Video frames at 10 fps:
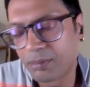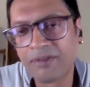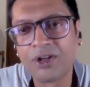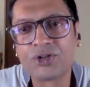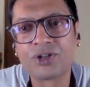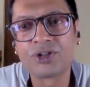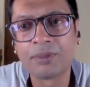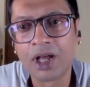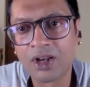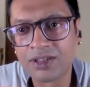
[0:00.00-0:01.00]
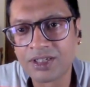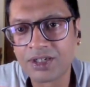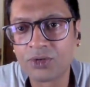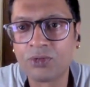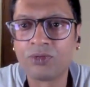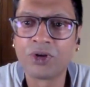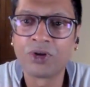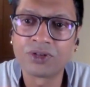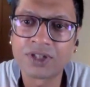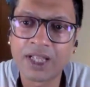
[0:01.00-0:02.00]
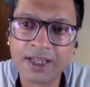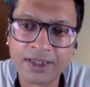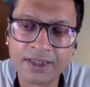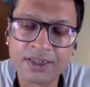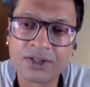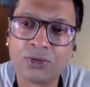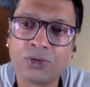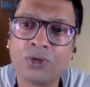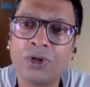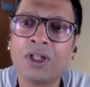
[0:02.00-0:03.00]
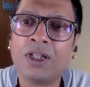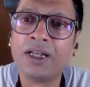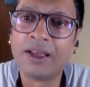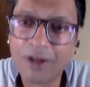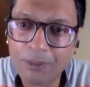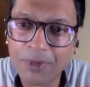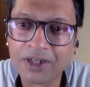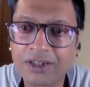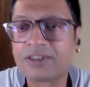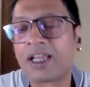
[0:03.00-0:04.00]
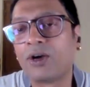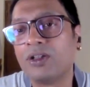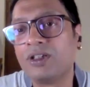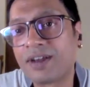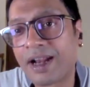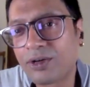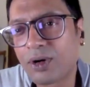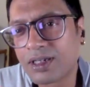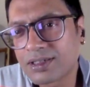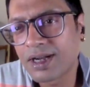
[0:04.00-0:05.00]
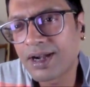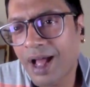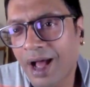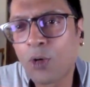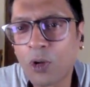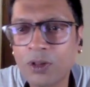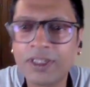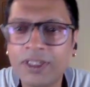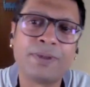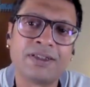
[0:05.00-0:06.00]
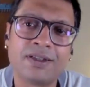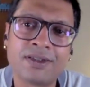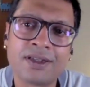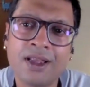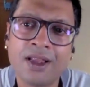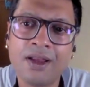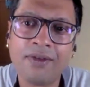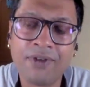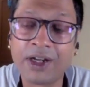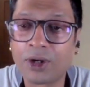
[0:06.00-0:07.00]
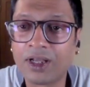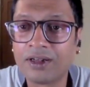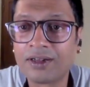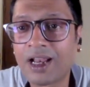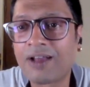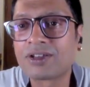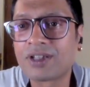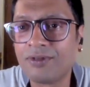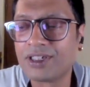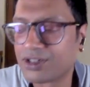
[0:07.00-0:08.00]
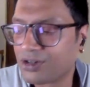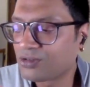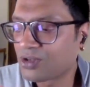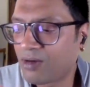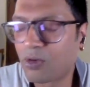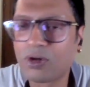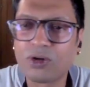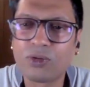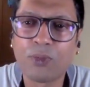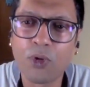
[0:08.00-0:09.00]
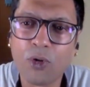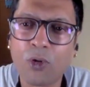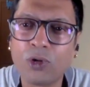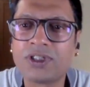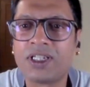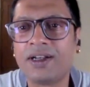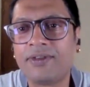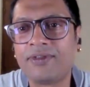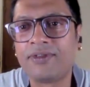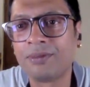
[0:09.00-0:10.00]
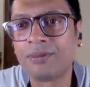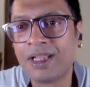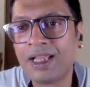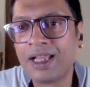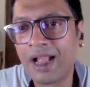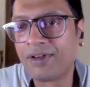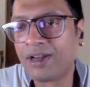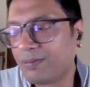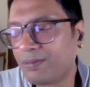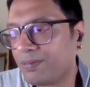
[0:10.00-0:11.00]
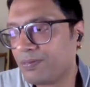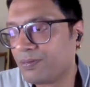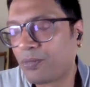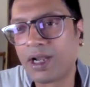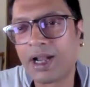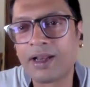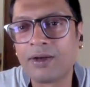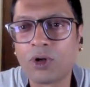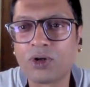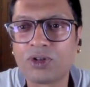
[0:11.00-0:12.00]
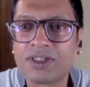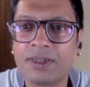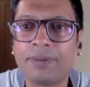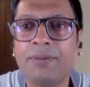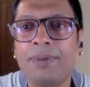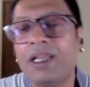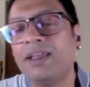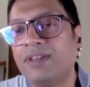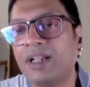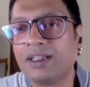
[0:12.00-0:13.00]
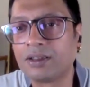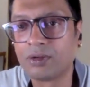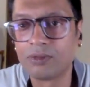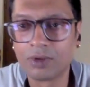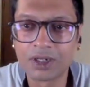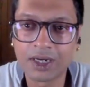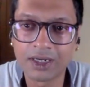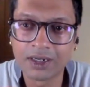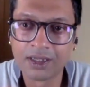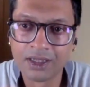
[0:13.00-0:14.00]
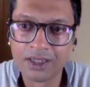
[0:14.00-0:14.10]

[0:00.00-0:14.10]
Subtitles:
from evolutionary biology to neuroscience to developmental psychology, trying to understand how all these pieces fit together till I was convinced, so I wanted to poke holes in it from every point. I didn't want to just simply believe that this will work and